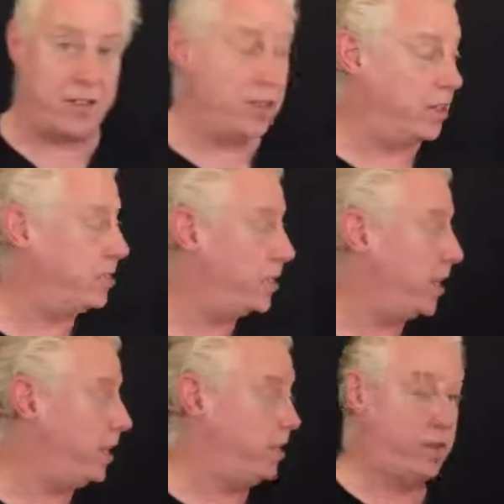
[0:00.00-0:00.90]
going to
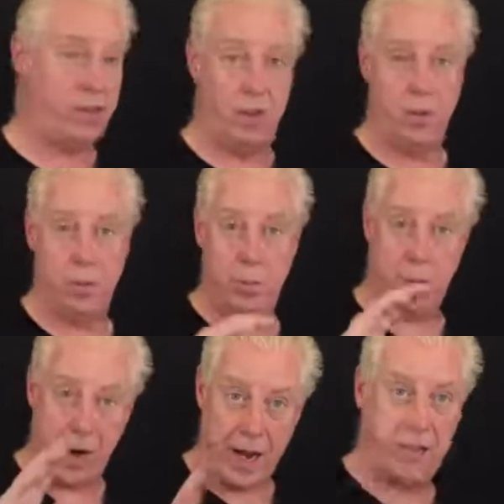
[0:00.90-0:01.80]
take some
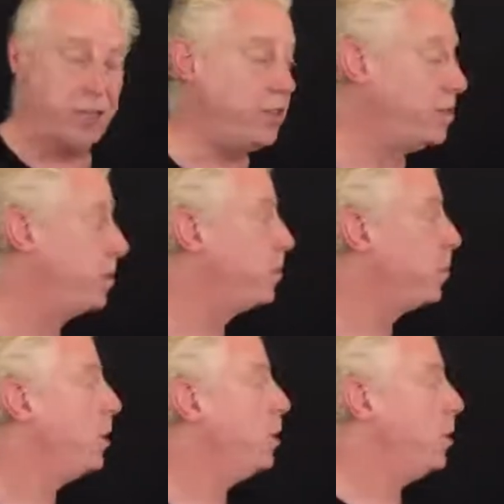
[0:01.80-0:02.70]
practice
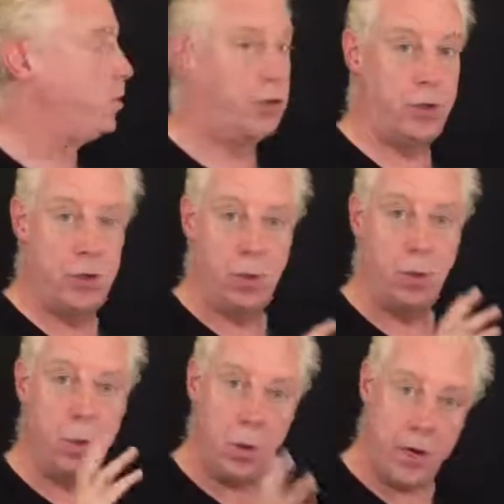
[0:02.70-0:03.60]
to
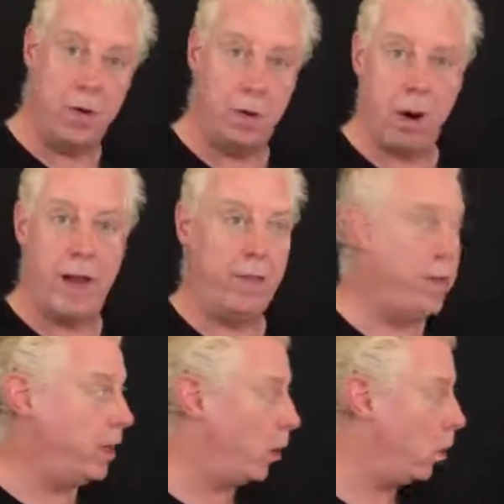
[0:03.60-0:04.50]
rewrite
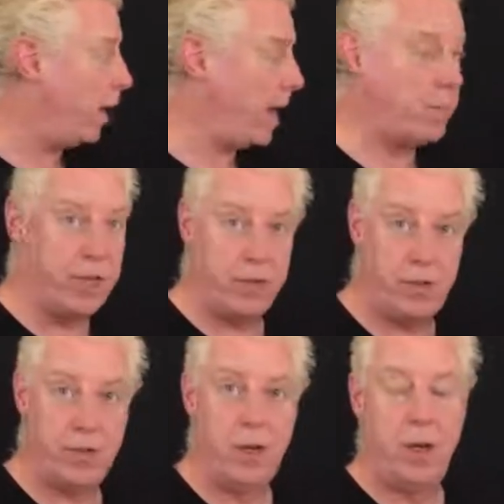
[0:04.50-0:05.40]
the old
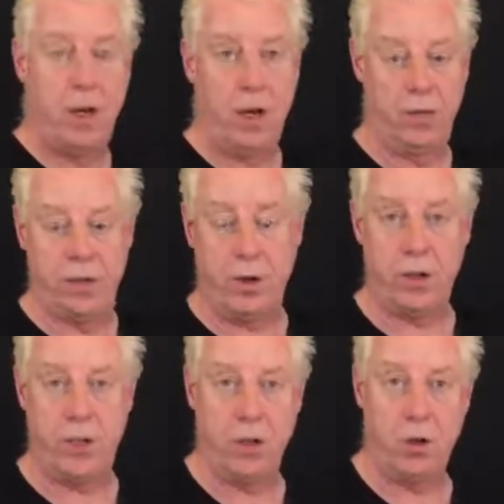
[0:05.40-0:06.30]
habits of
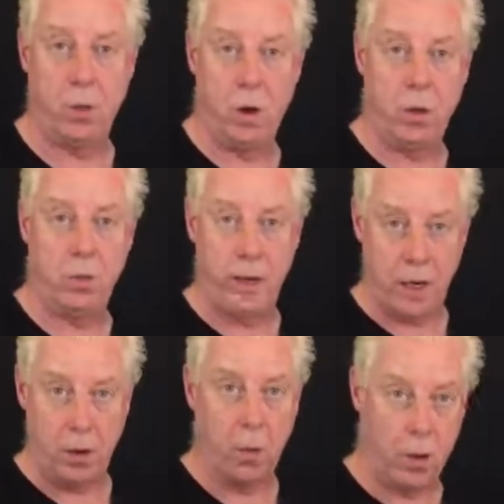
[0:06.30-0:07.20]
focusing on what we
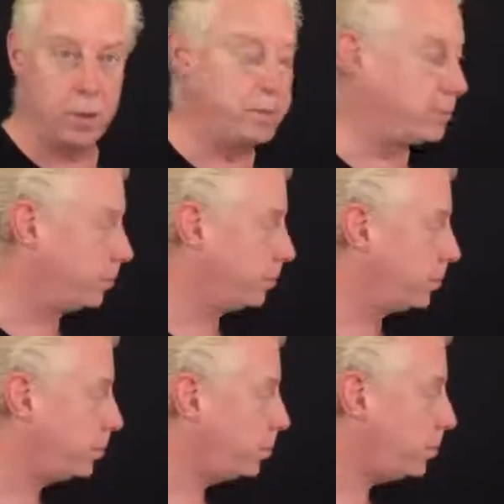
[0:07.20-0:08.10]
don't want.
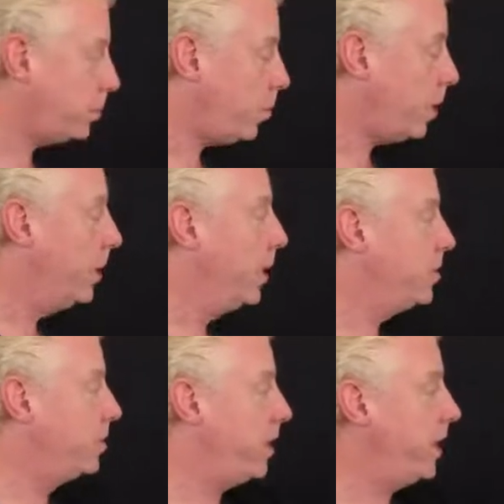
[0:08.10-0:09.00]
As I
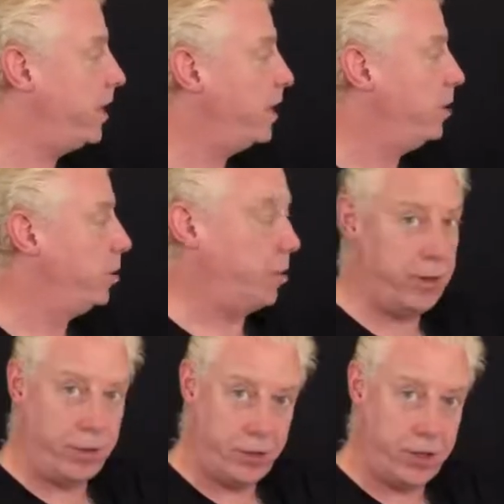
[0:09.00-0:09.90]
say, the
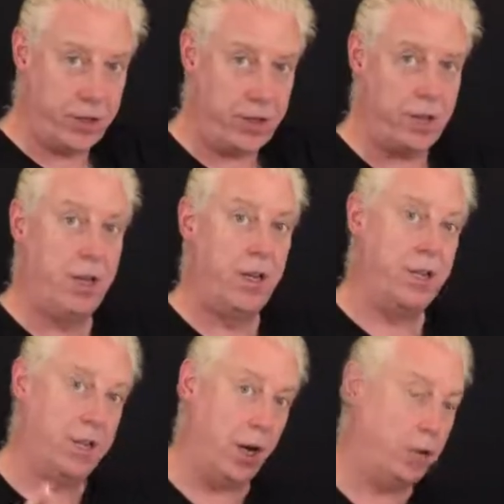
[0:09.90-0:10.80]
breakthrough session, the
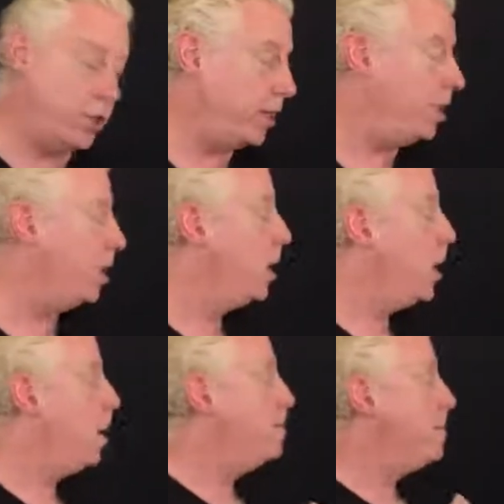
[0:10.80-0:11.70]
coaching,
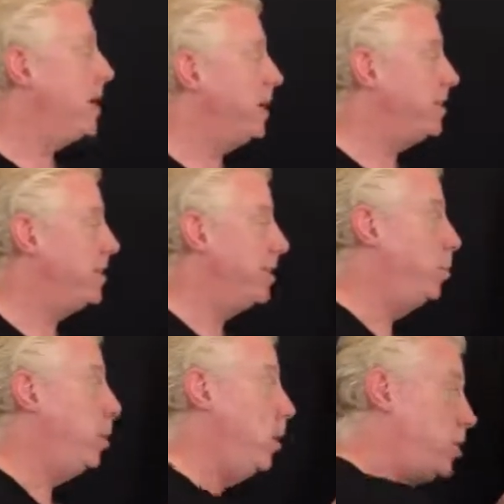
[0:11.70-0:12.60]
makes it
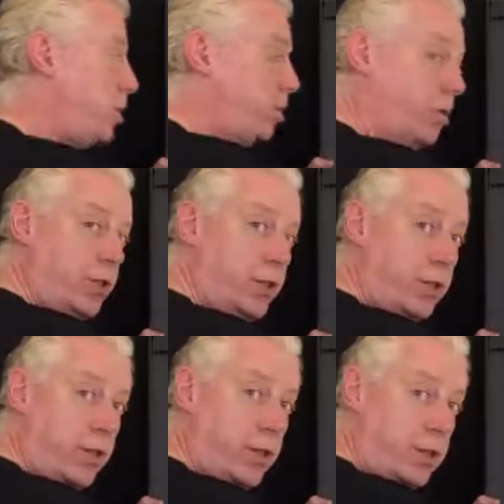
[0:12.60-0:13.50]
possible to do
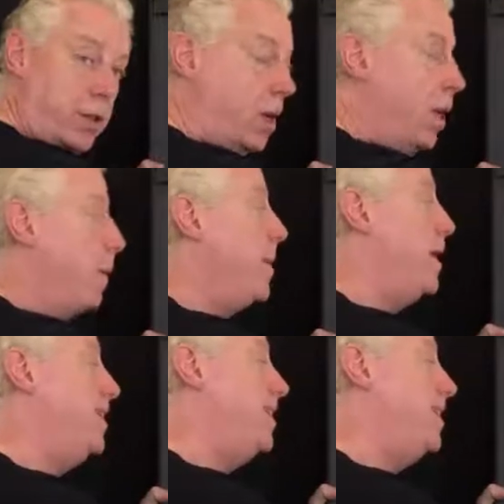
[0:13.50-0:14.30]
this, makes